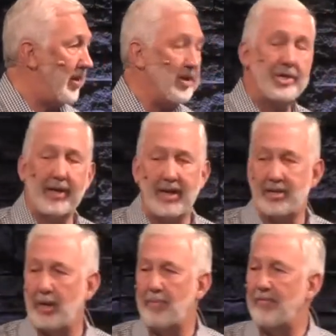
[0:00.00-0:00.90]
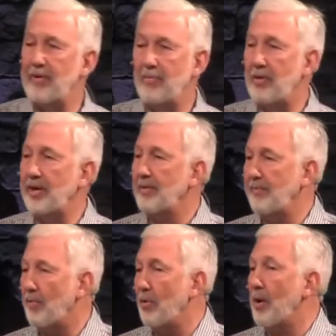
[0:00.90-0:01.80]
as she gets up every morning at
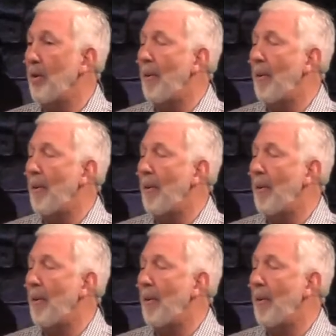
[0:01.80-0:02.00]
four